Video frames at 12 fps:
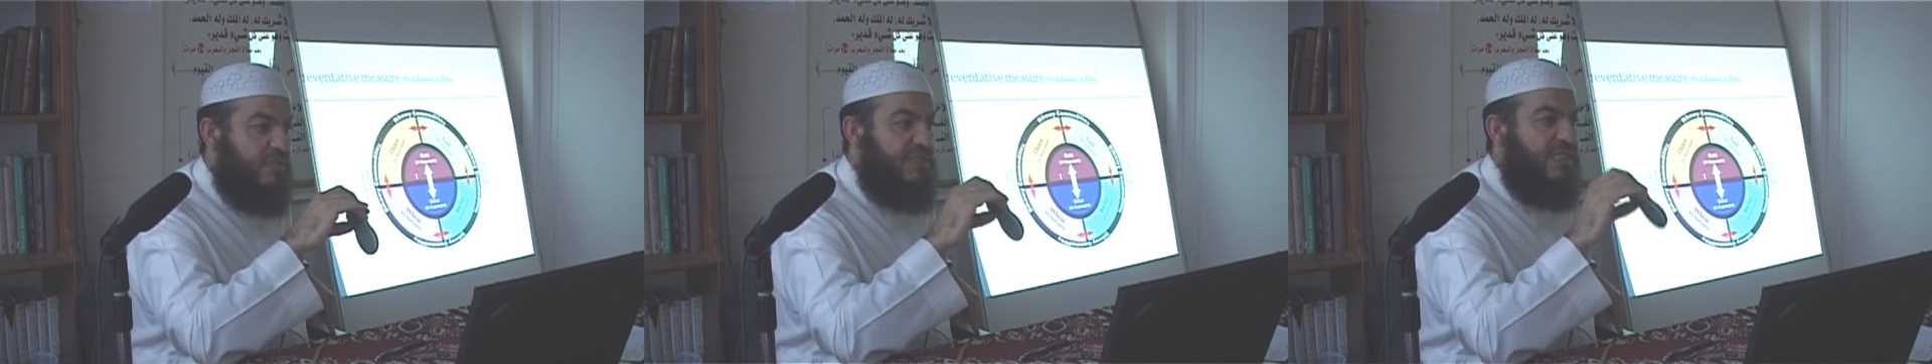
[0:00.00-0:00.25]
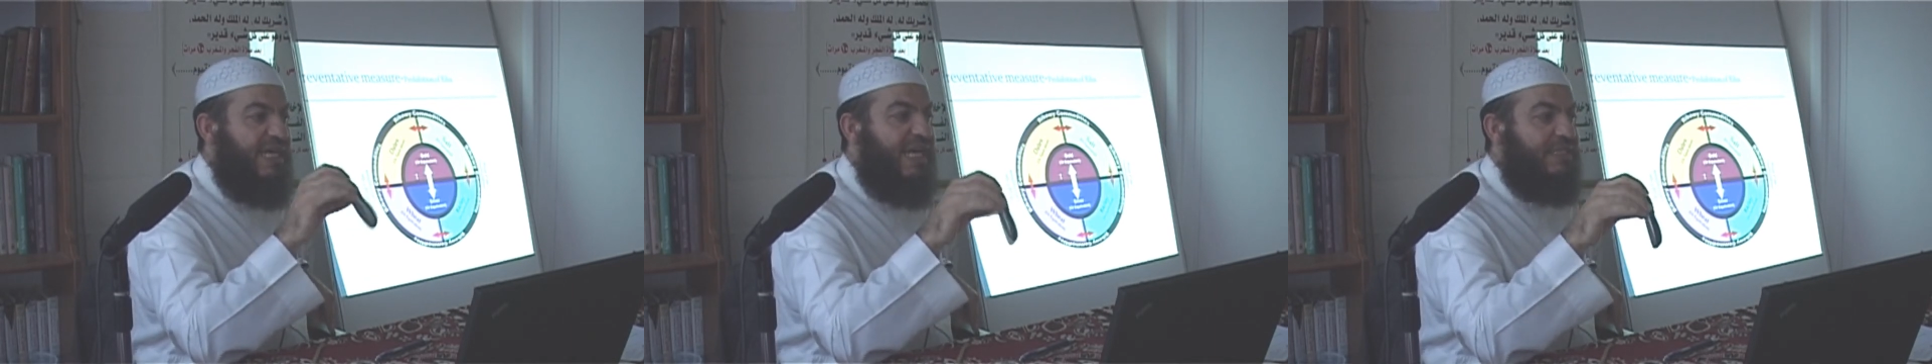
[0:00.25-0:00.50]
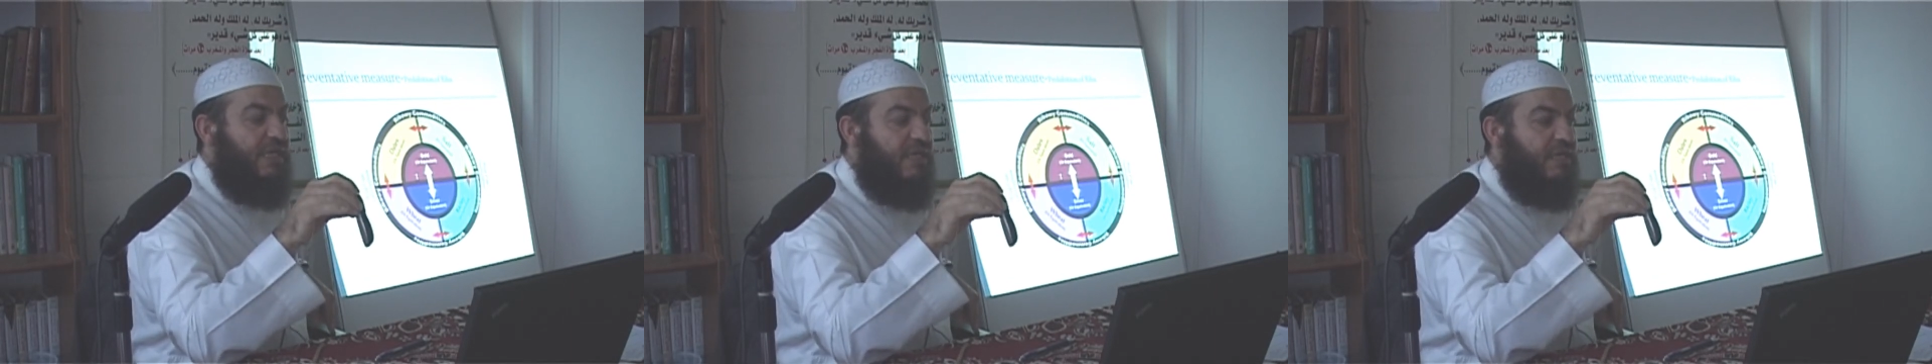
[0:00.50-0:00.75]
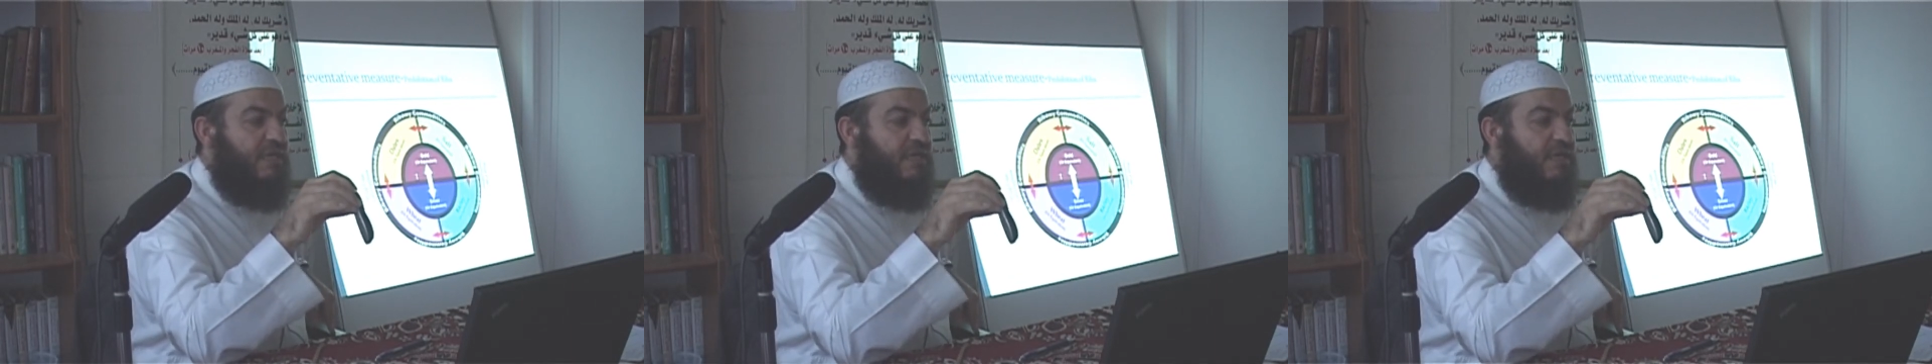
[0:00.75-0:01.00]

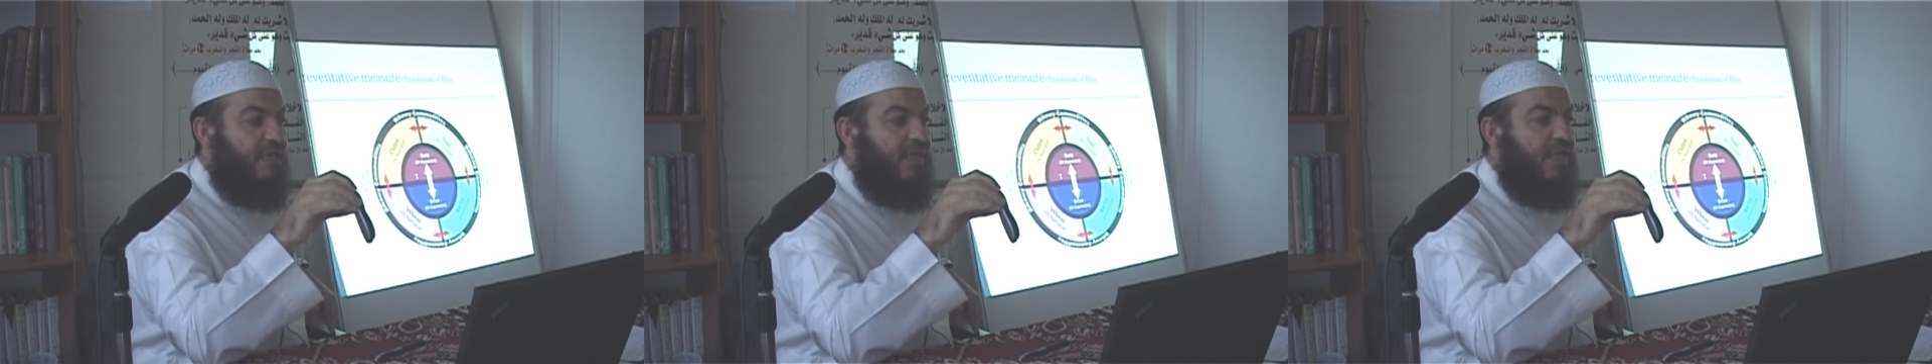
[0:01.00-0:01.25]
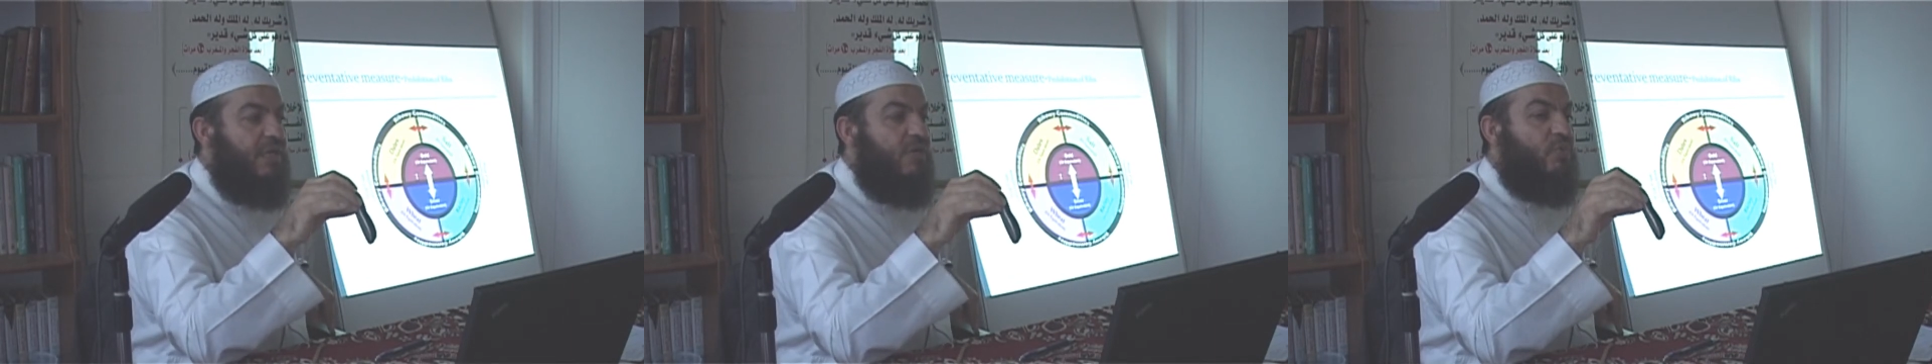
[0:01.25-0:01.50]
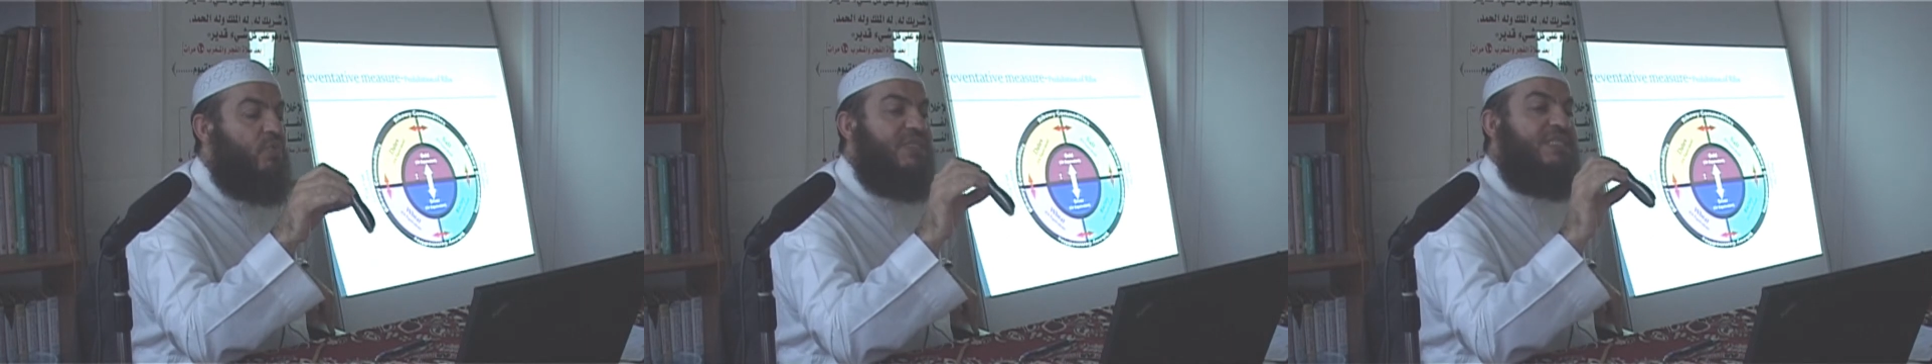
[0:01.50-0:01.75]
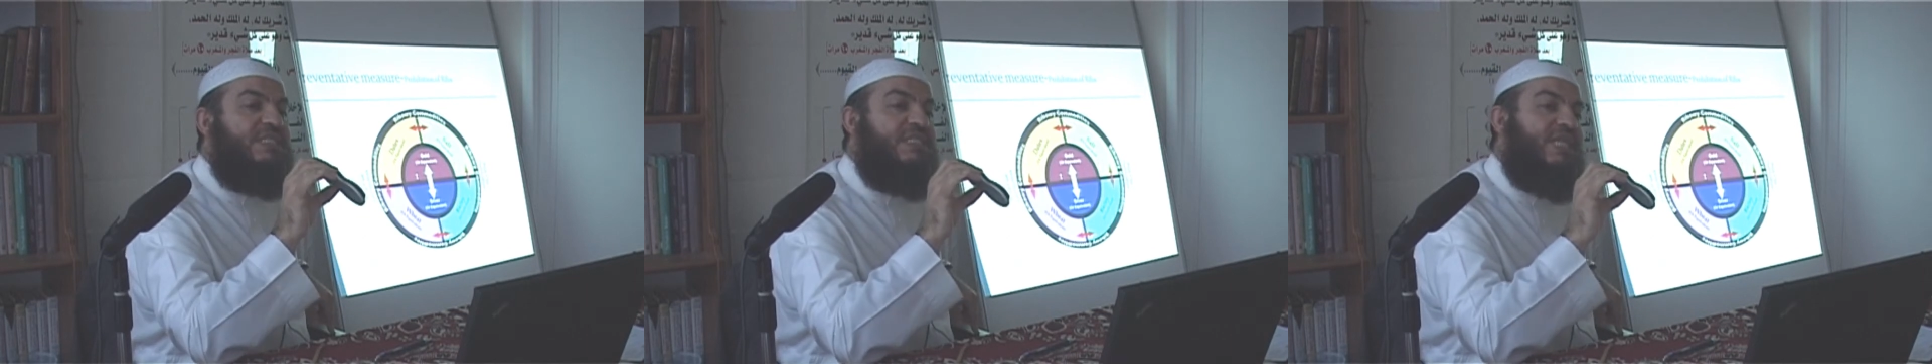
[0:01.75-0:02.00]
Ziyada.
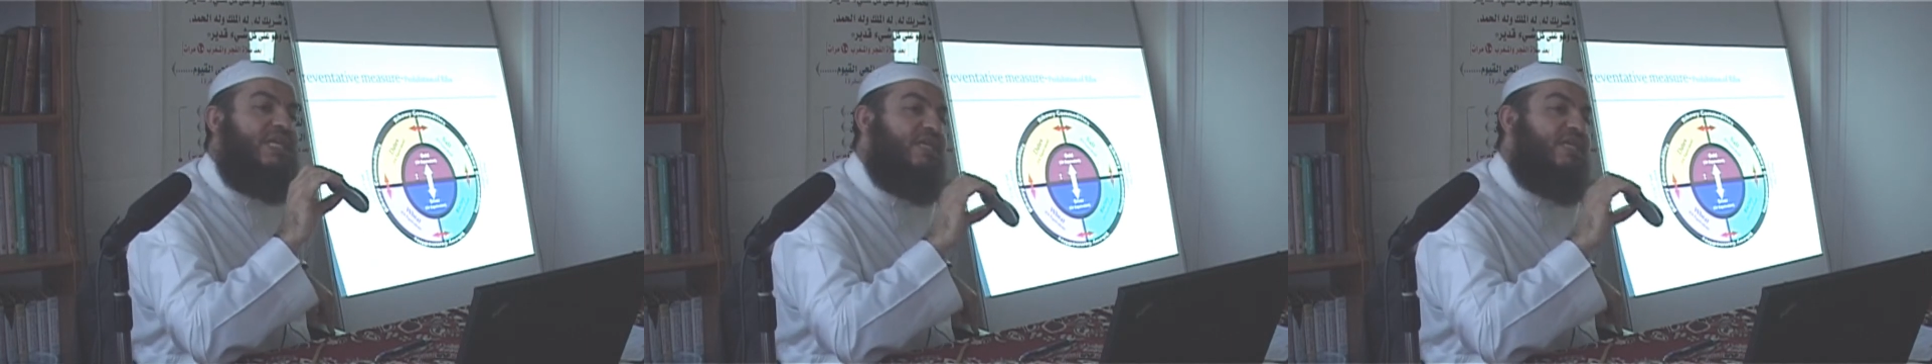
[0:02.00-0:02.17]
What is the